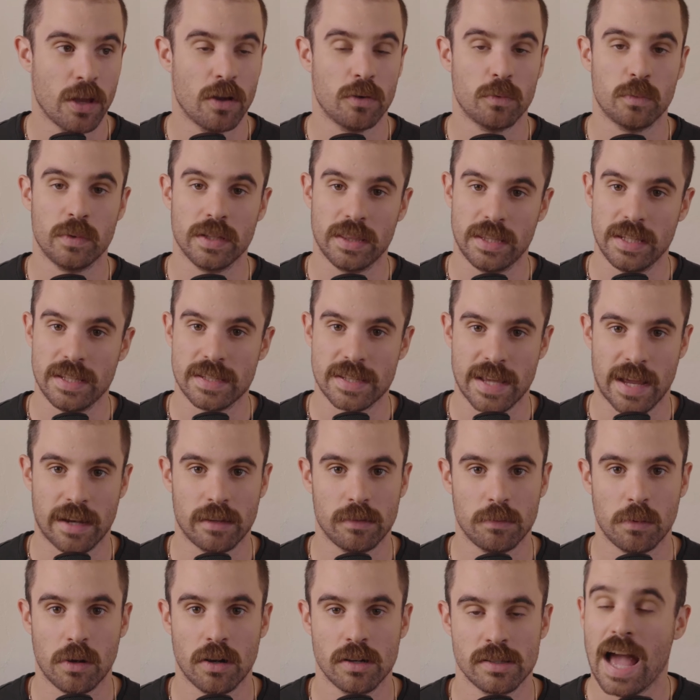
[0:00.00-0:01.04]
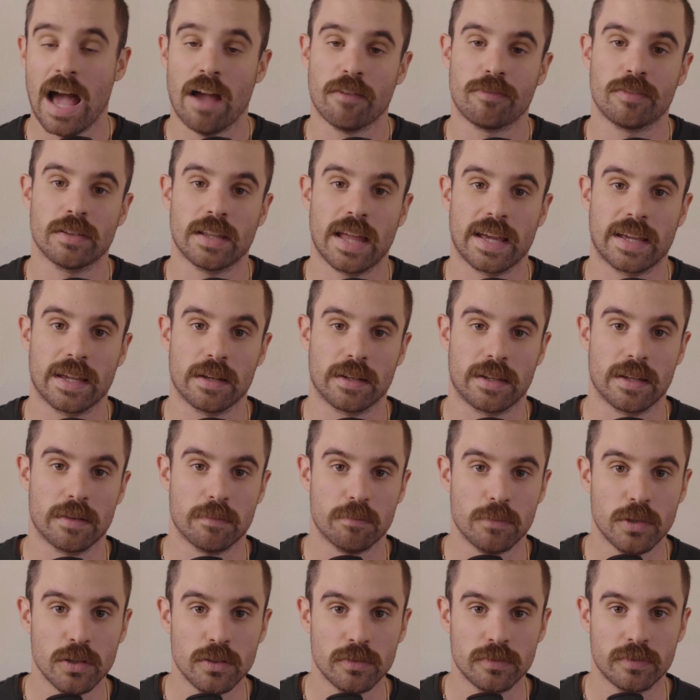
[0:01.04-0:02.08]
With these handlebars, I feel like it can
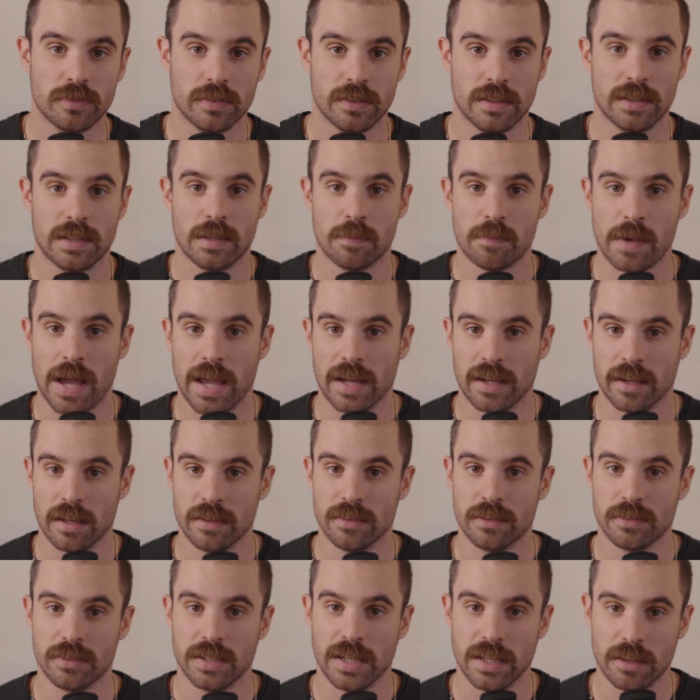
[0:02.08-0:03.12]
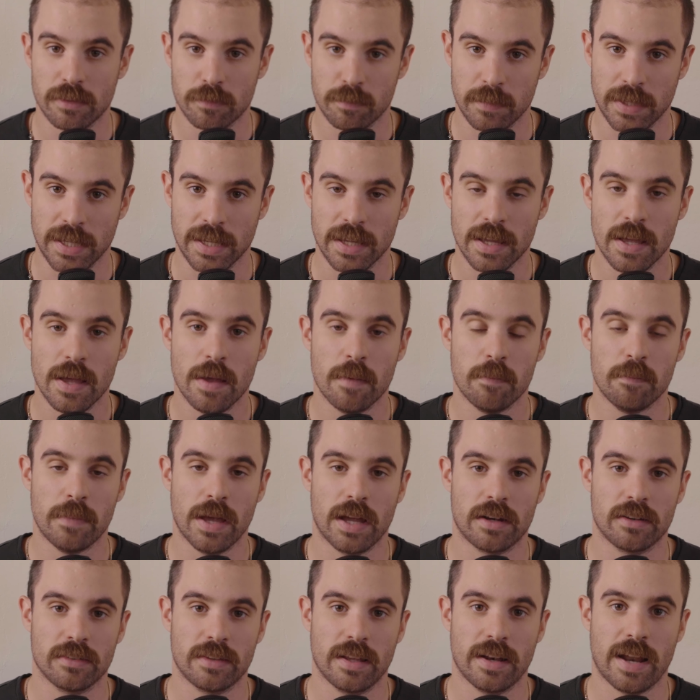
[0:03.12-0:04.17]
move the bike underneath me
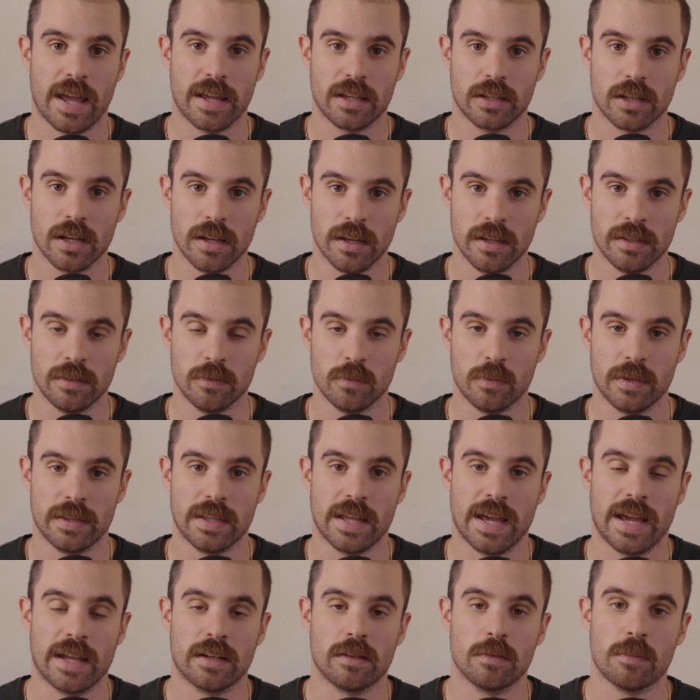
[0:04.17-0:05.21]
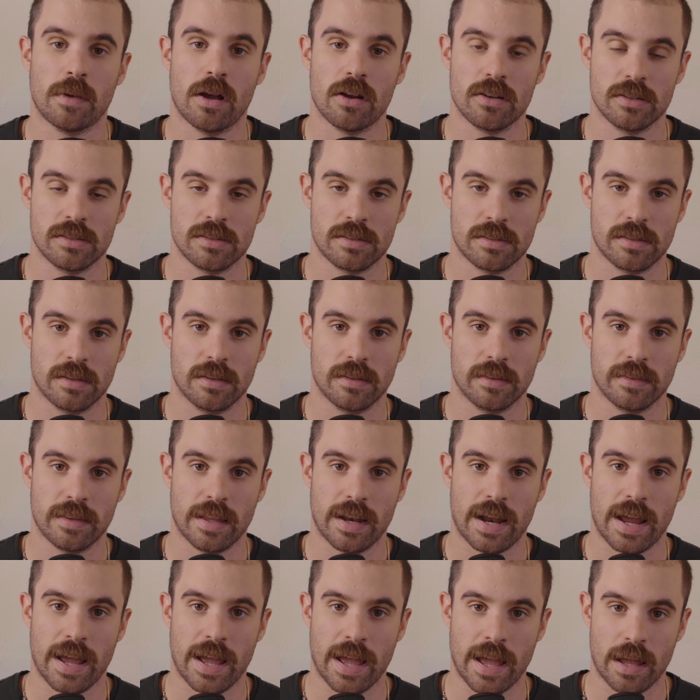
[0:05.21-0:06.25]
better than I could with the handlebars
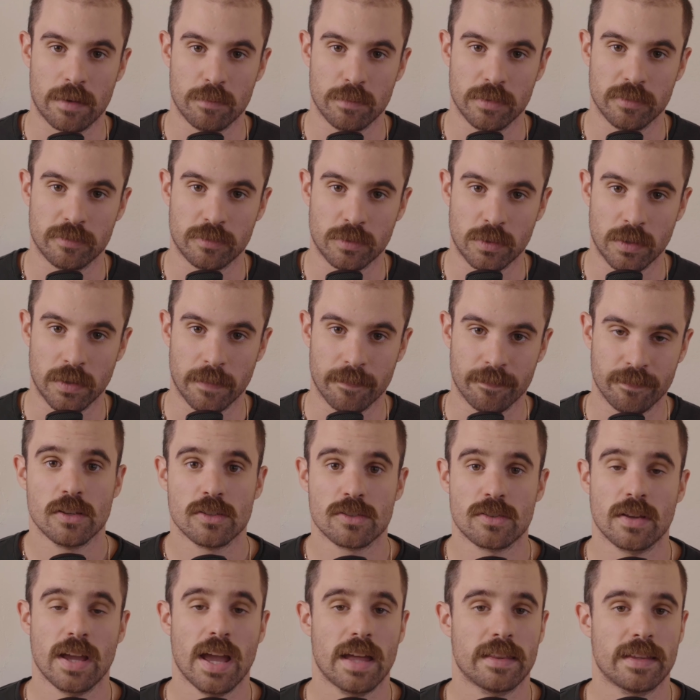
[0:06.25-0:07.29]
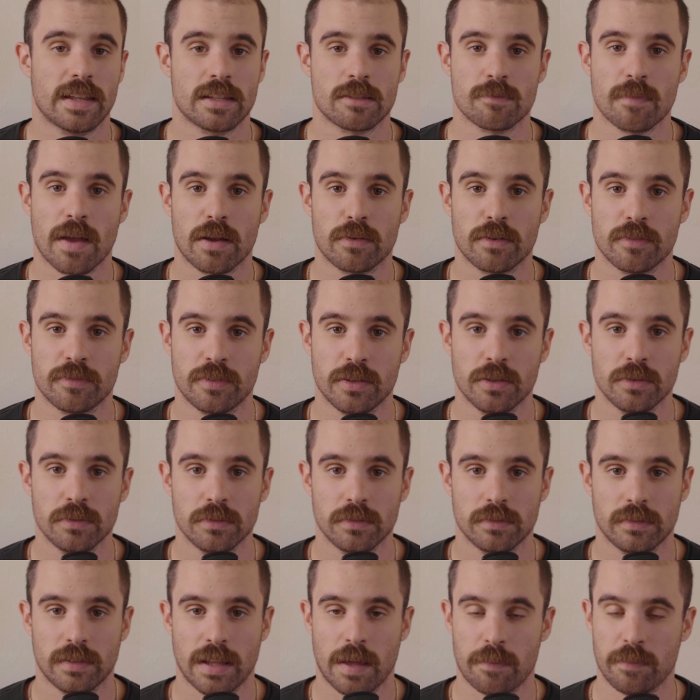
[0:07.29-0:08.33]
that I had before. So yeah, that's my review.
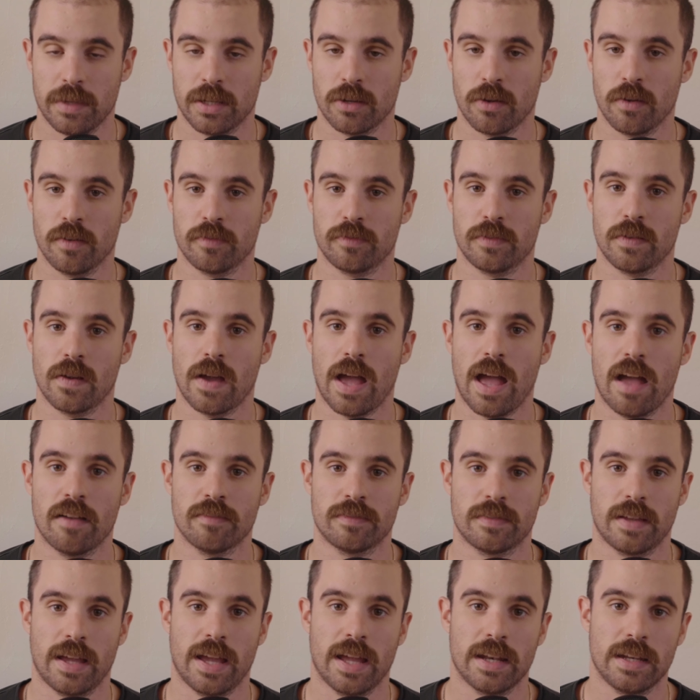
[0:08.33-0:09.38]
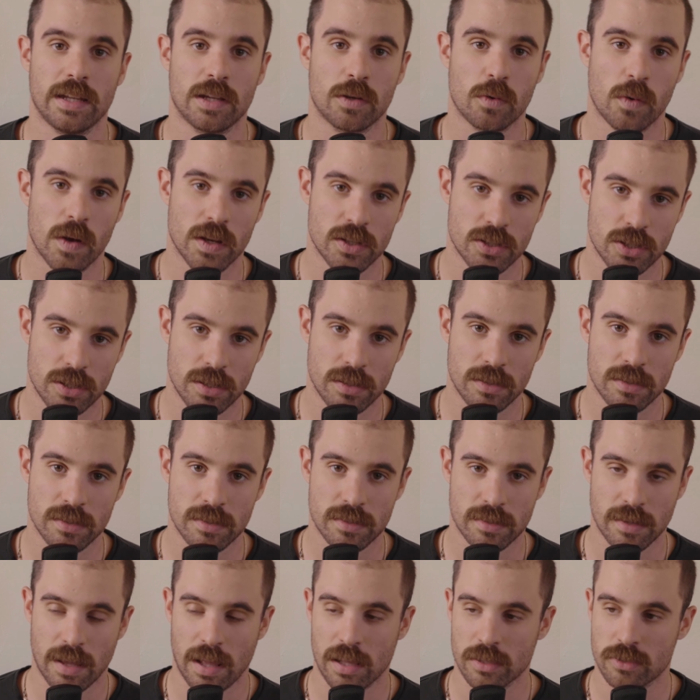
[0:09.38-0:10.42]
Let me know if you have any
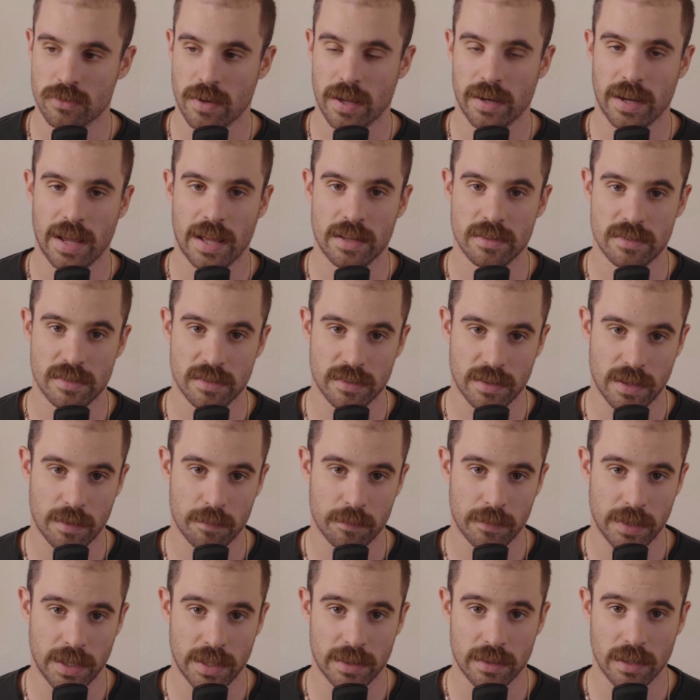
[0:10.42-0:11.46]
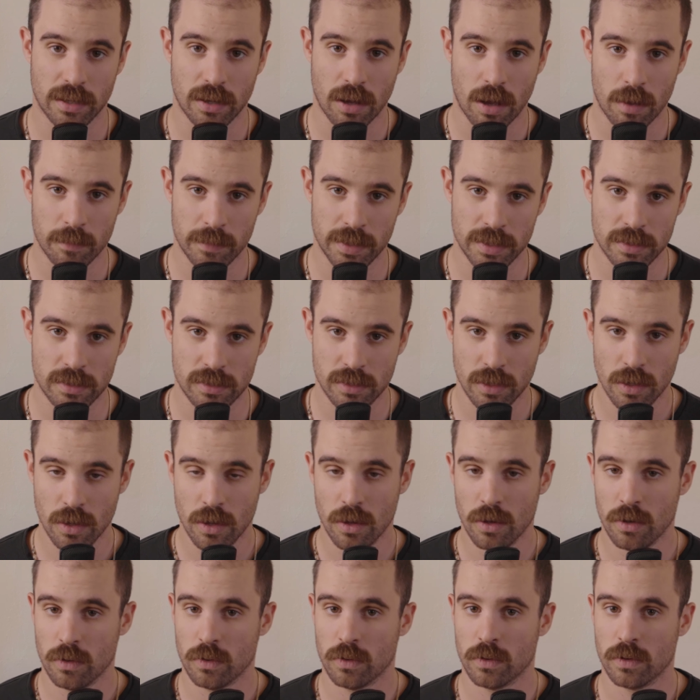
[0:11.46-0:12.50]
questions. I'll try to answer them in the comments
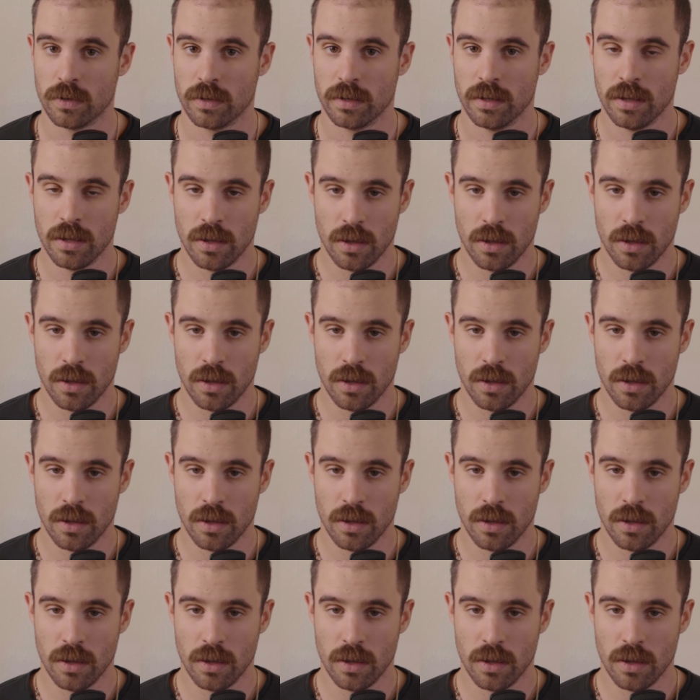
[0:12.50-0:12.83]
or